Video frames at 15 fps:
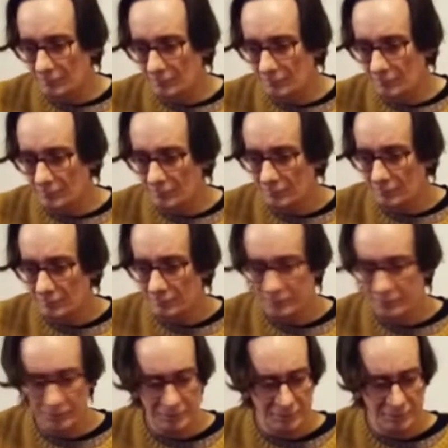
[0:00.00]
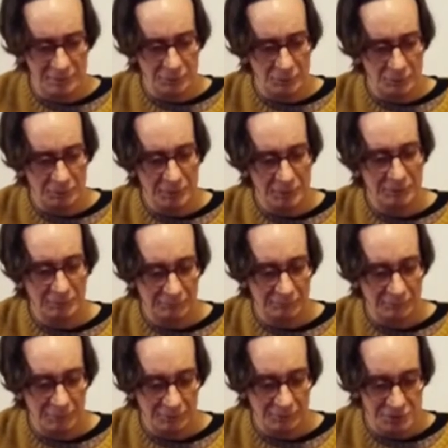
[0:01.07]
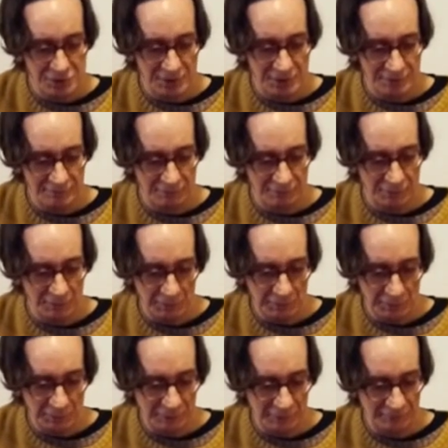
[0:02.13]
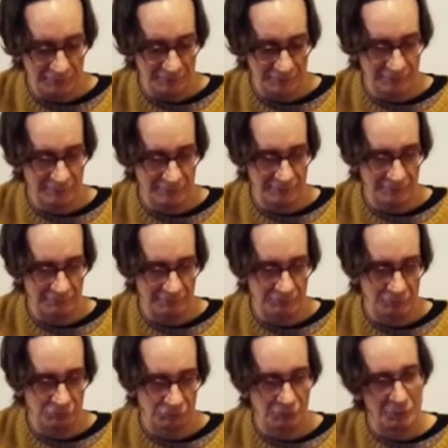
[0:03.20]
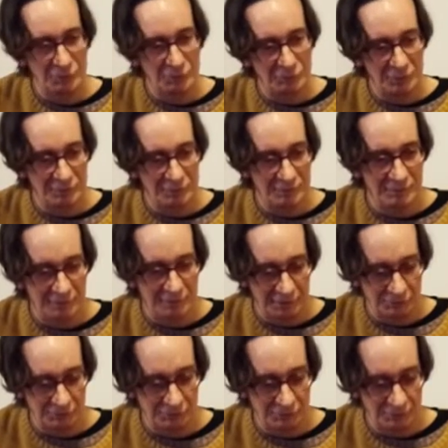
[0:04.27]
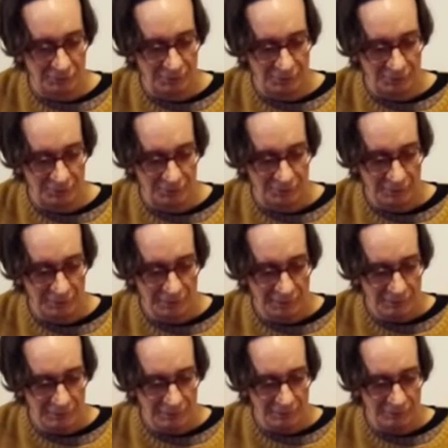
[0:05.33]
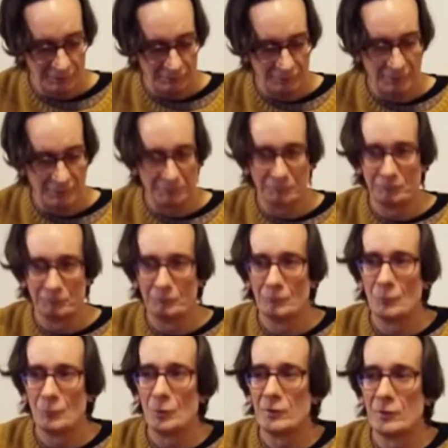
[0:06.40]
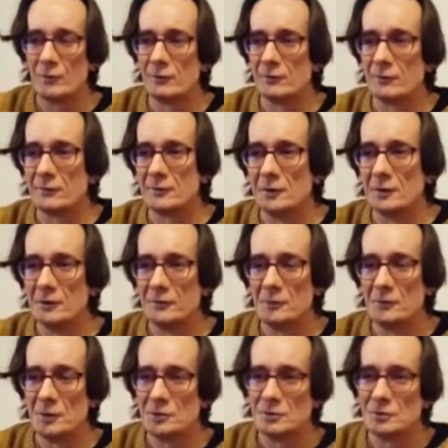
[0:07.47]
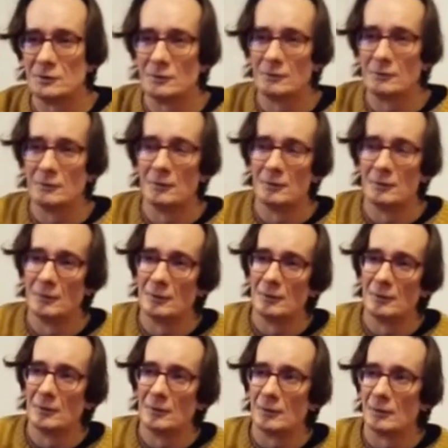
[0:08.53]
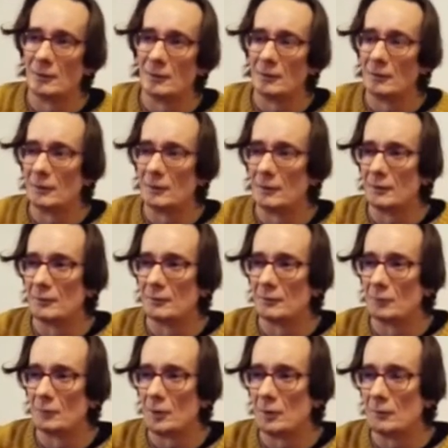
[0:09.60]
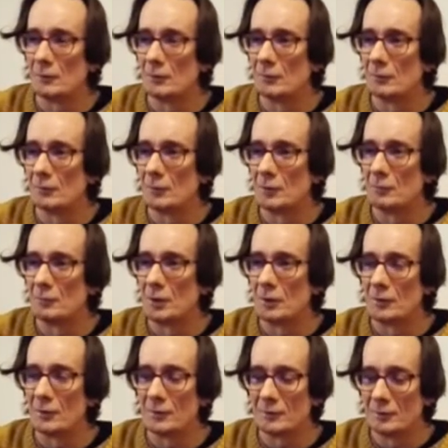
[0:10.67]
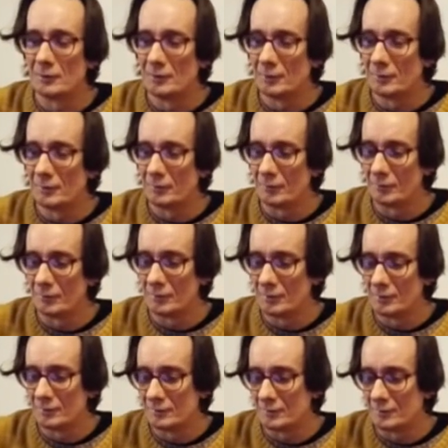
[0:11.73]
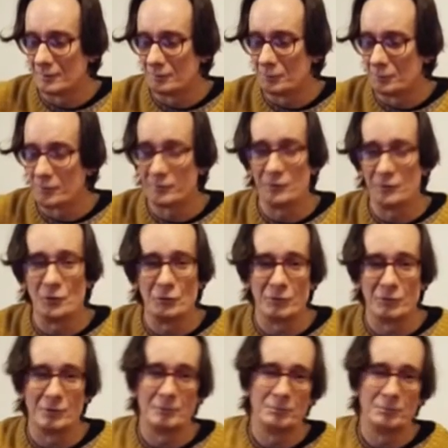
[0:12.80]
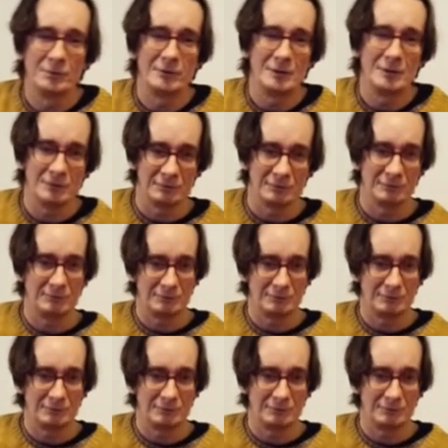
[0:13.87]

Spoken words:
I'd like to continue a bit on the jazz realm a bit, because before I move on to the textural guitars, because one of the styles I mentioned in my blog there is bossa nova, Brazilian